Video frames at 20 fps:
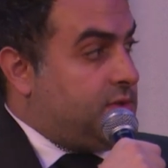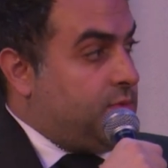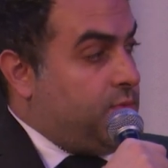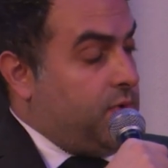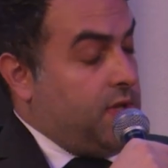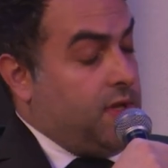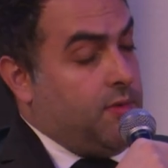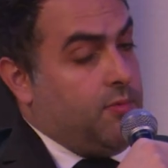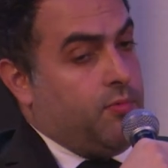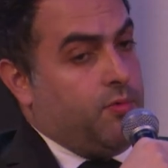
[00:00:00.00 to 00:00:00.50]

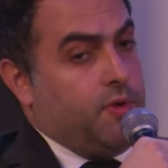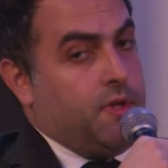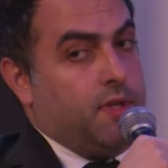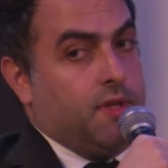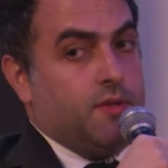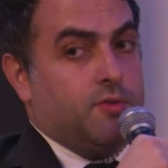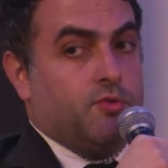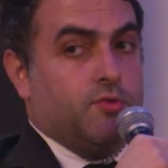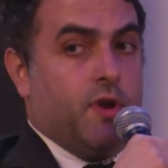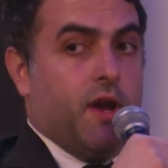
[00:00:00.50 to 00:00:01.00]

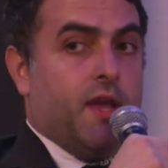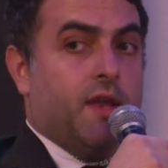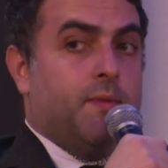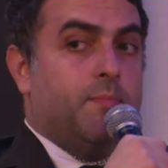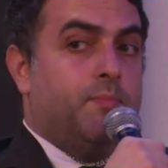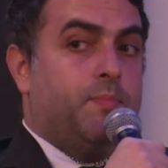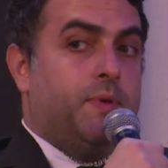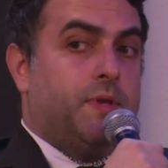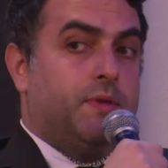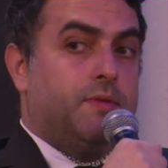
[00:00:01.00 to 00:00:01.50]
we try
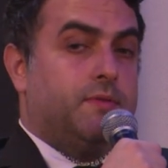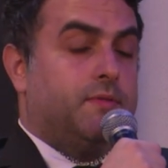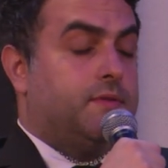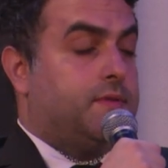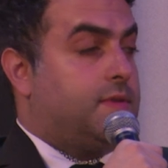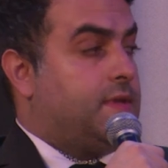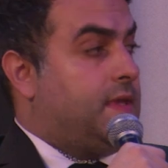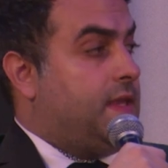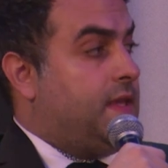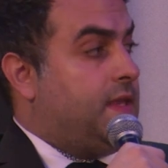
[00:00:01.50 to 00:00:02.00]
and
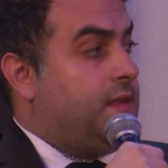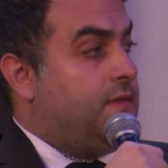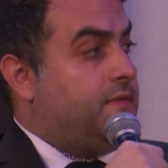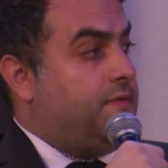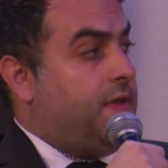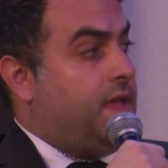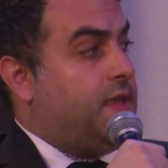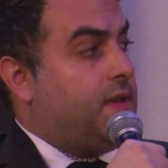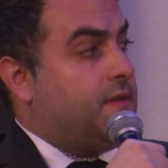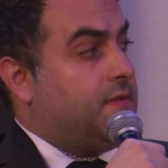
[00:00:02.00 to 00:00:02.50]
build
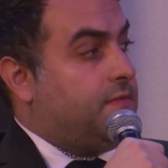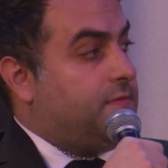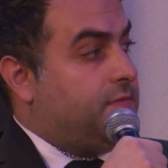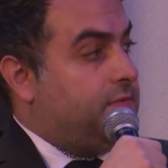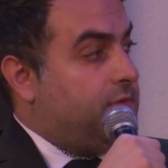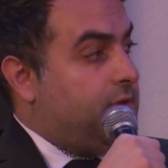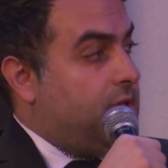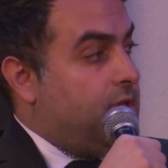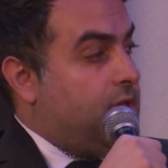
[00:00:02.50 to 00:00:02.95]
innovative